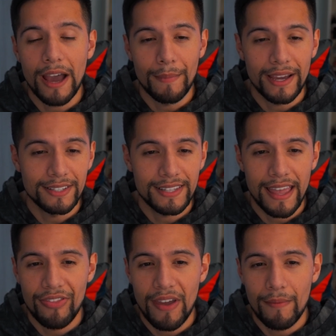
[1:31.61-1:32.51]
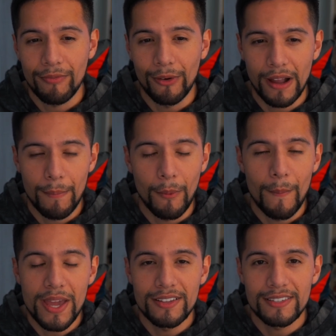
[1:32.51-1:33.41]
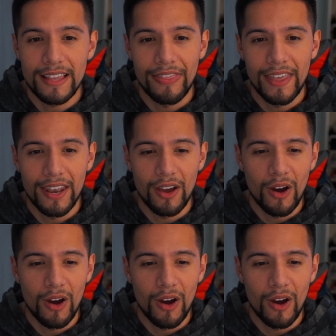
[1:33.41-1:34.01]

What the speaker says: I might stand up for a couple minutes and then,